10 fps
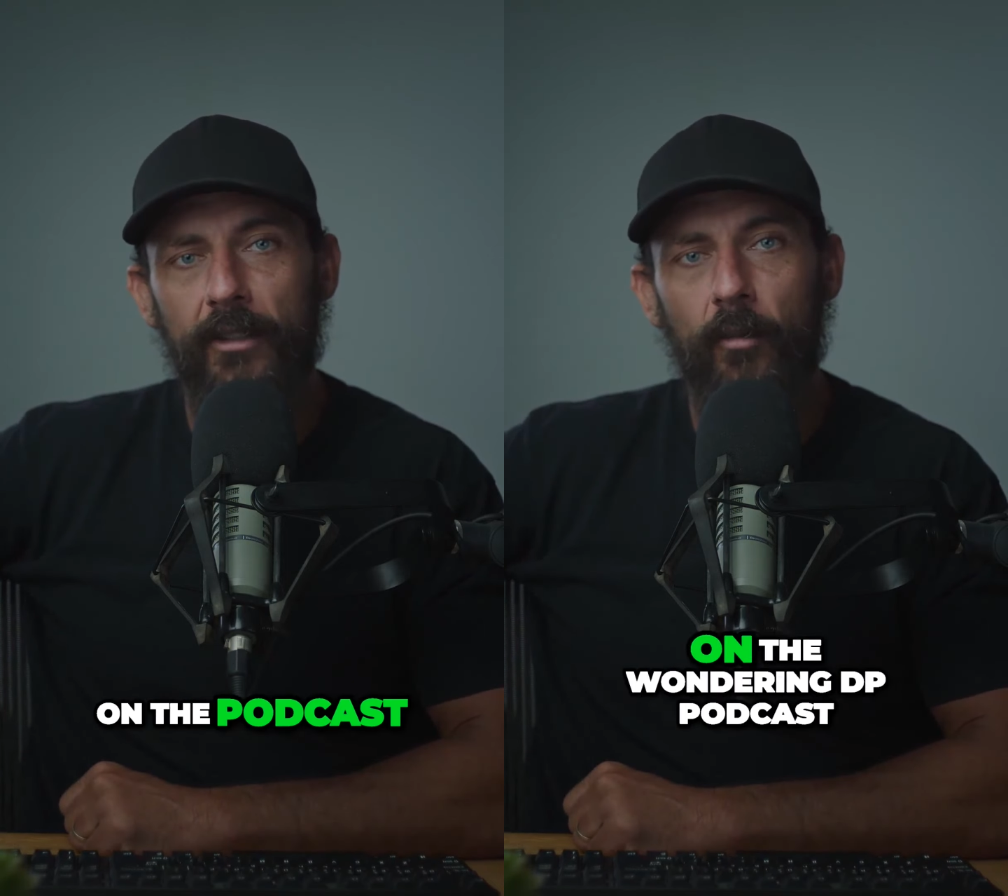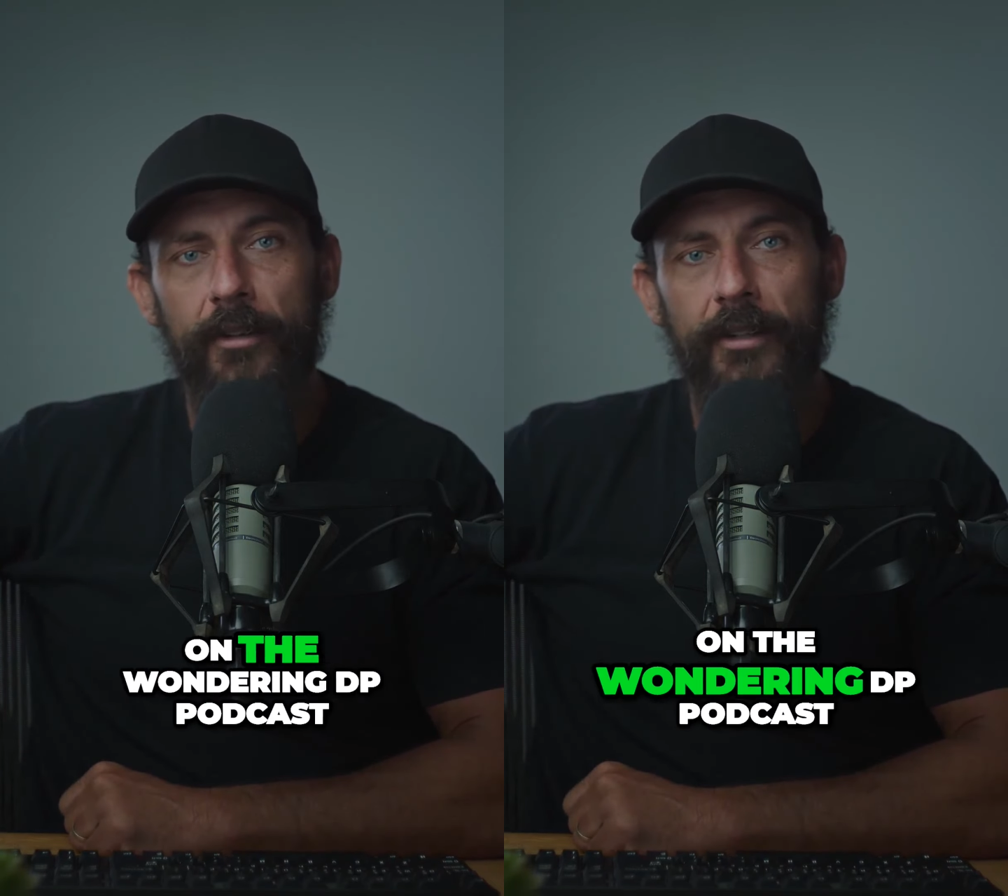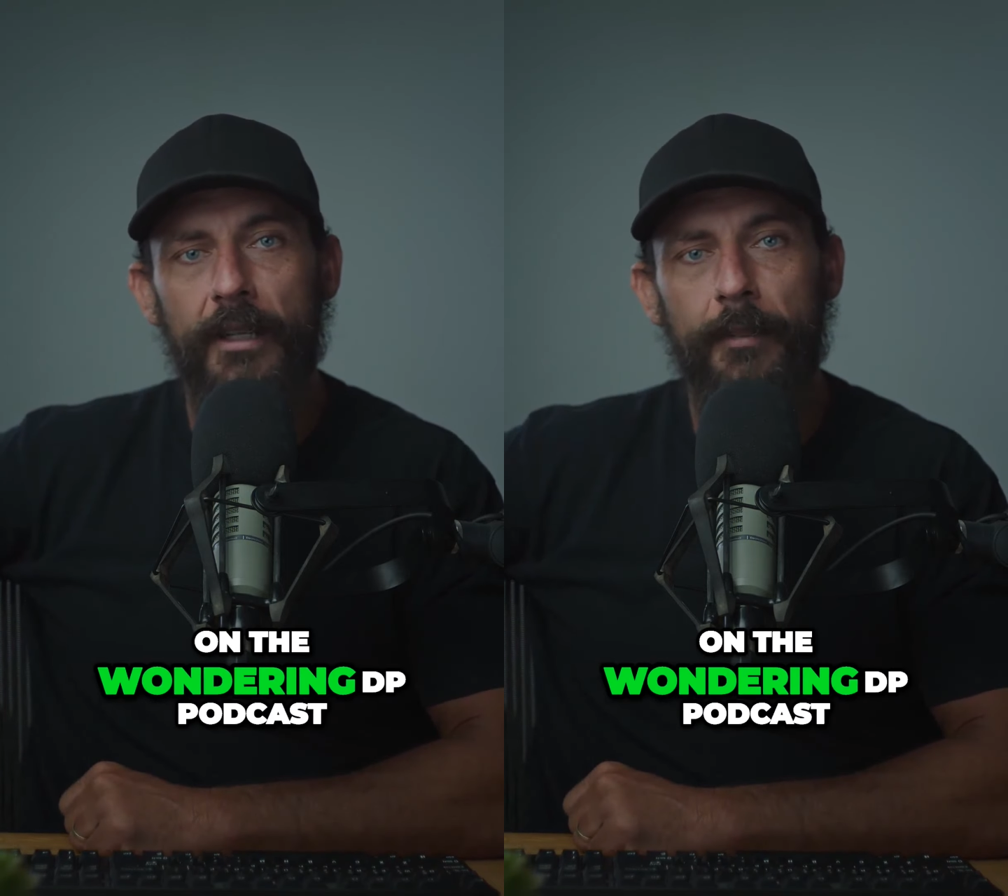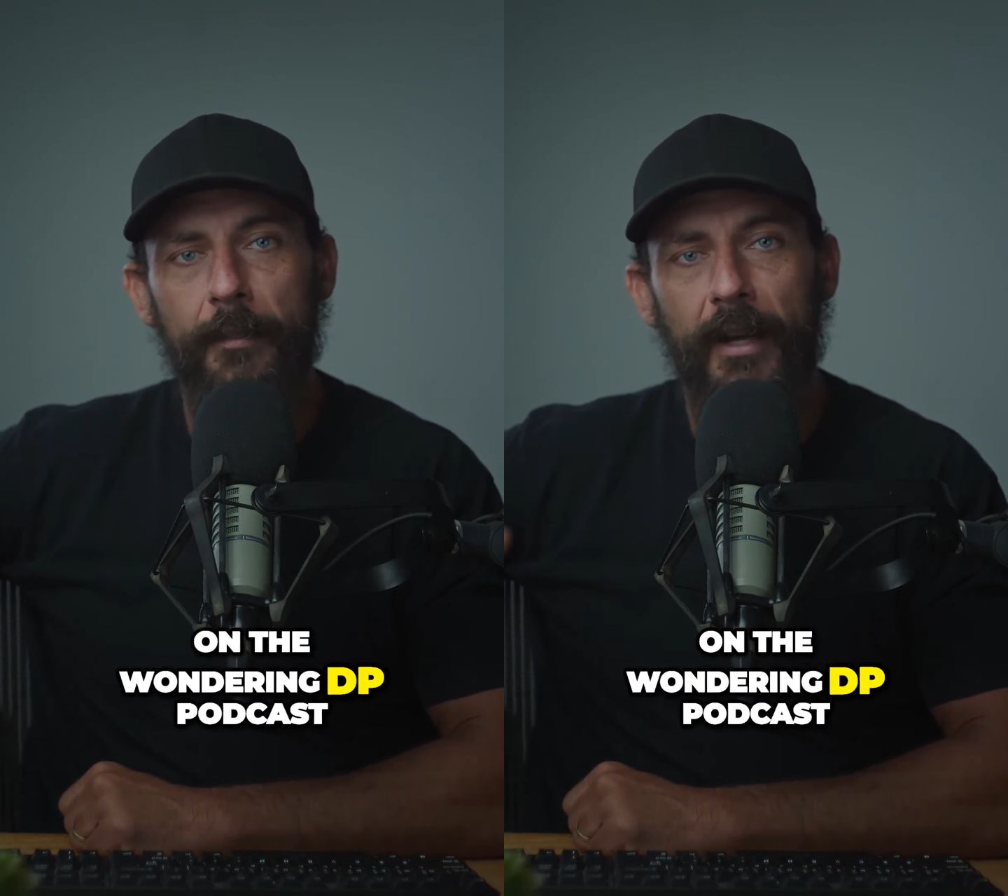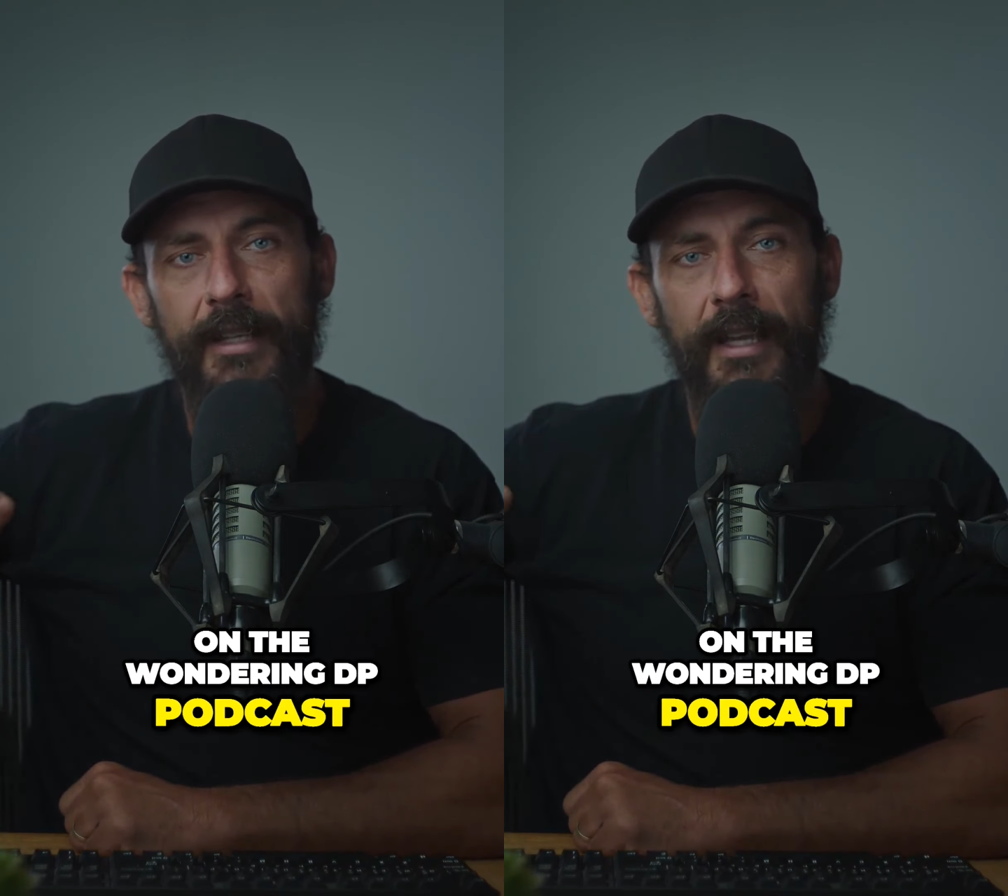on the Wandering
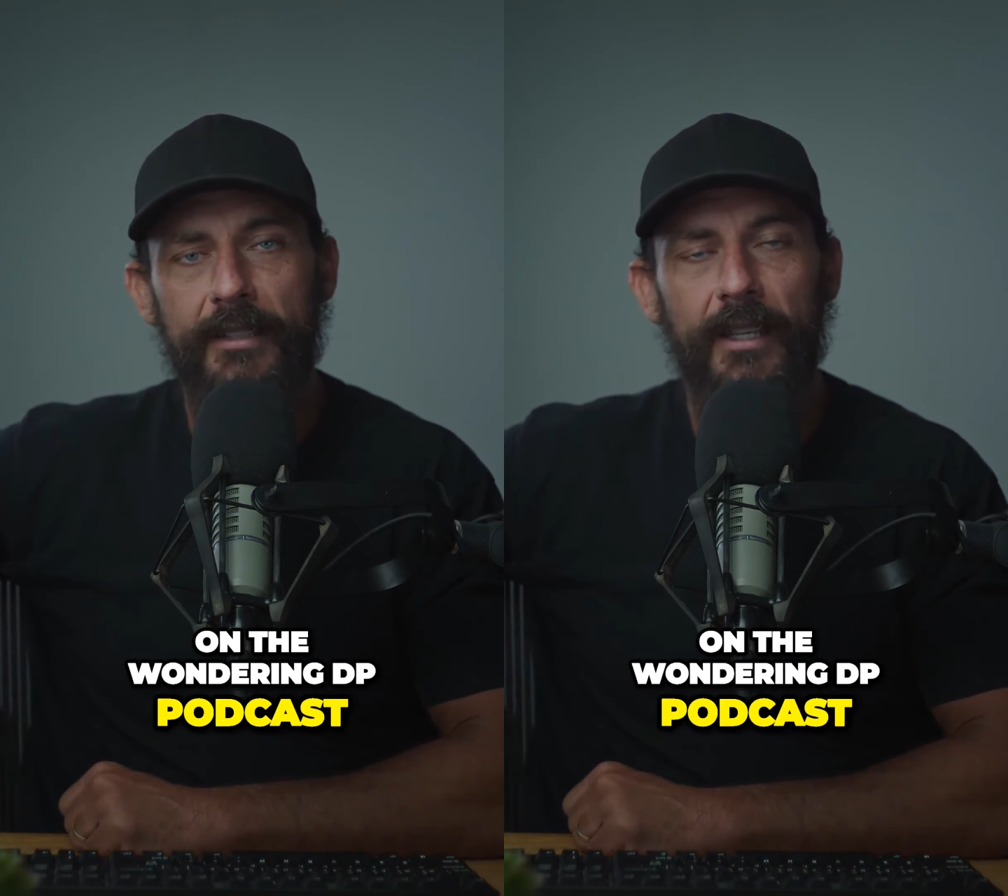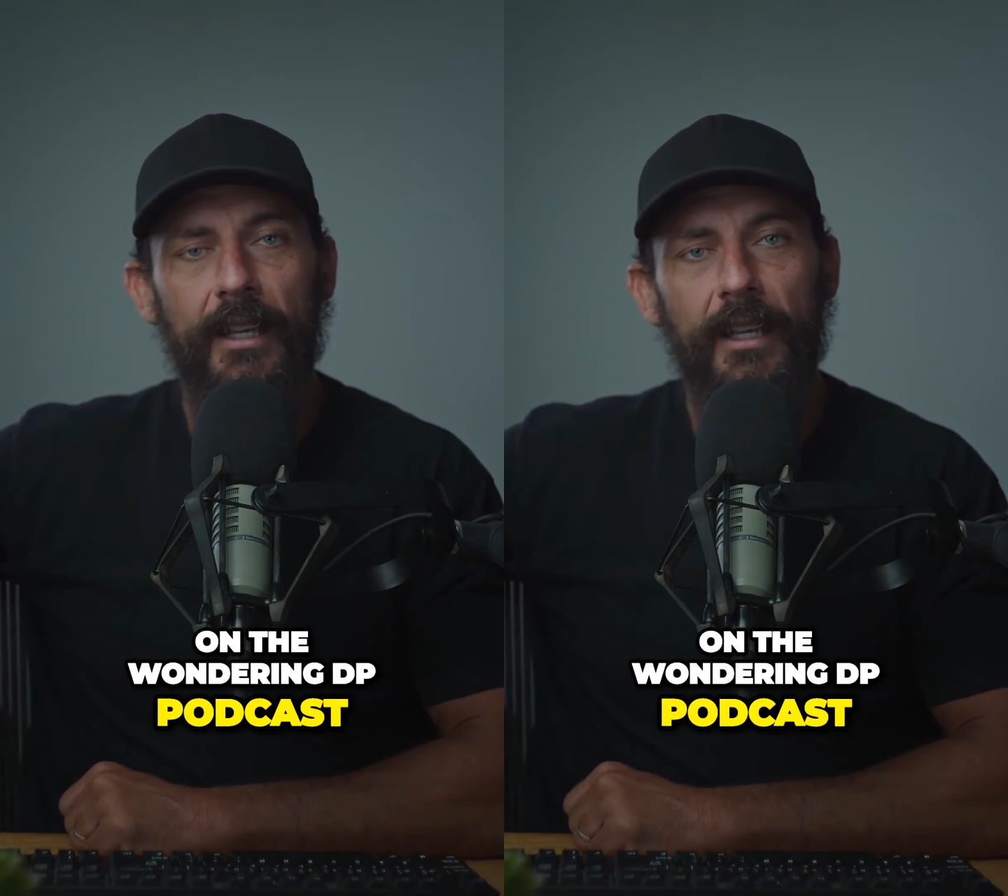DP podcast,